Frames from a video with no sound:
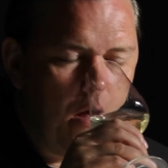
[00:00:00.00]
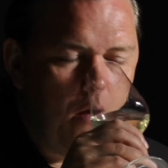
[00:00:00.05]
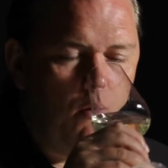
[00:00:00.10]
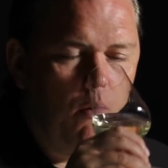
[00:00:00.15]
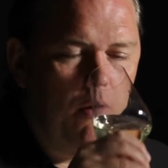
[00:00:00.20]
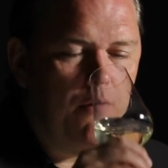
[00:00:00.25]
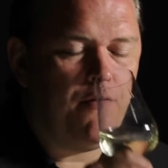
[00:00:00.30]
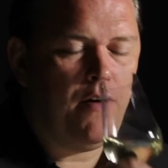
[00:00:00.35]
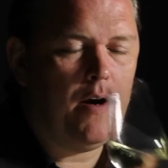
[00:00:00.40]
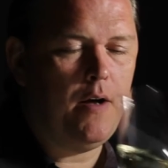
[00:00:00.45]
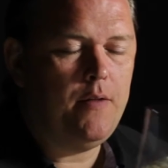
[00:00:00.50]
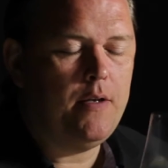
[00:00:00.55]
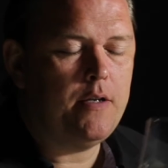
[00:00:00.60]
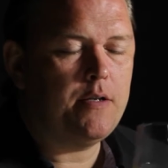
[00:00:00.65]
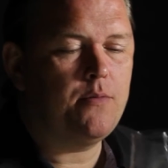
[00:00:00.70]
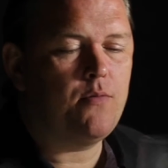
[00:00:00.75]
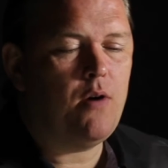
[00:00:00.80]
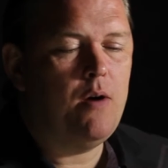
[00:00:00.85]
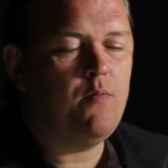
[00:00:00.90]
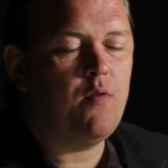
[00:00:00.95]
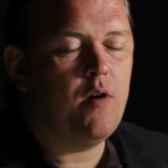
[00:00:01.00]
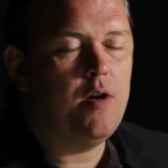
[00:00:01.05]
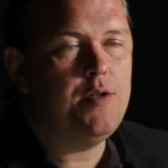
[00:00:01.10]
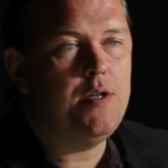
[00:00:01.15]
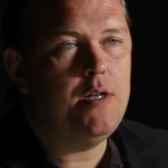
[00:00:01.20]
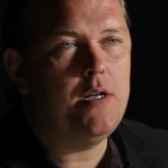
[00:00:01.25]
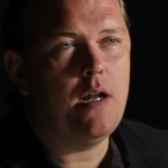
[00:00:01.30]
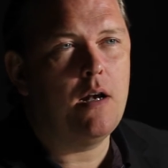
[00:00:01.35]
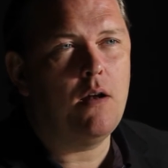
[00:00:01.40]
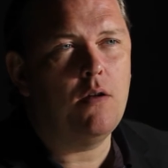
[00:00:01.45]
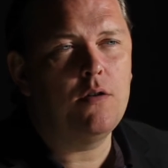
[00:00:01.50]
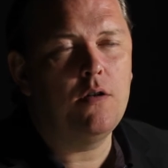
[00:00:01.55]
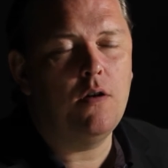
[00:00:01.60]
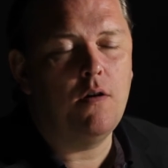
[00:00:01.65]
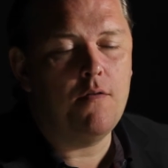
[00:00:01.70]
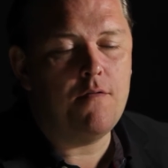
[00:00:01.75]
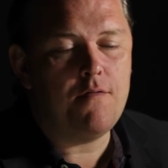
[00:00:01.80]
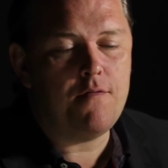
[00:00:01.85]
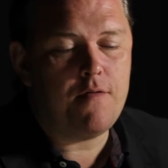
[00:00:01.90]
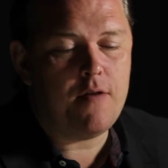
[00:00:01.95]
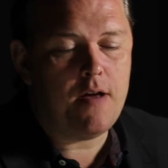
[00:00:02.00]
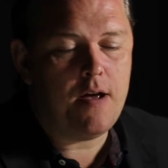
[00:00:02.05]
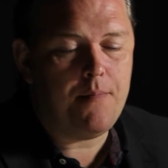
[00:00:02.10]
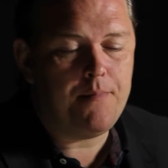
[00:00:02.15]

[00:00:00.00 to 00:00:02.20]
We find this grape variety in a lot of uh,